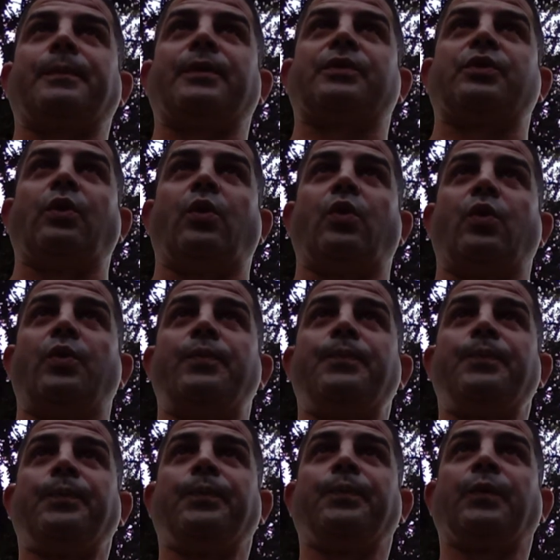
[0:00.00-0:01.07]
So
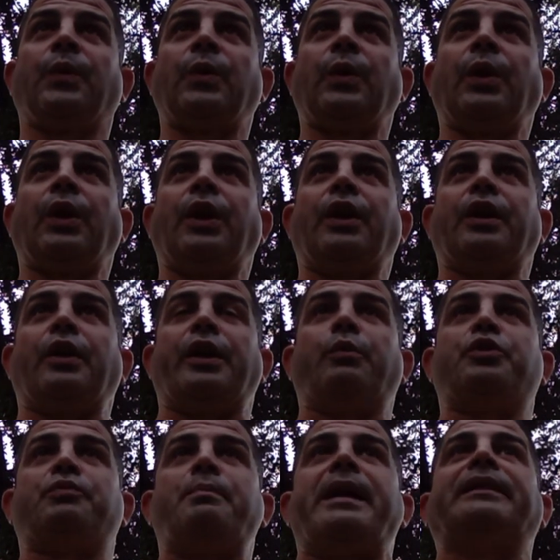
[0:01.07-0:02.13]
it
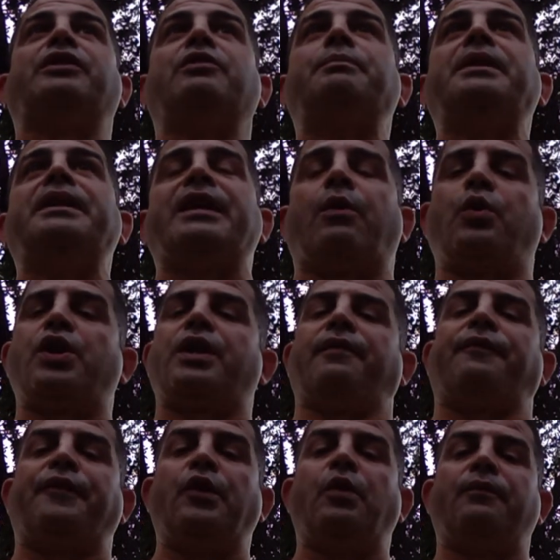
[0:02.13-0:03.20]
was meant to be that we're going to
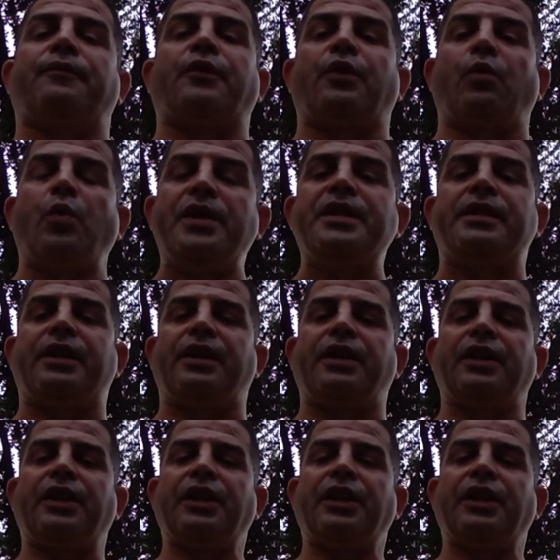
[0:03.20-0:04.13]
film for a week.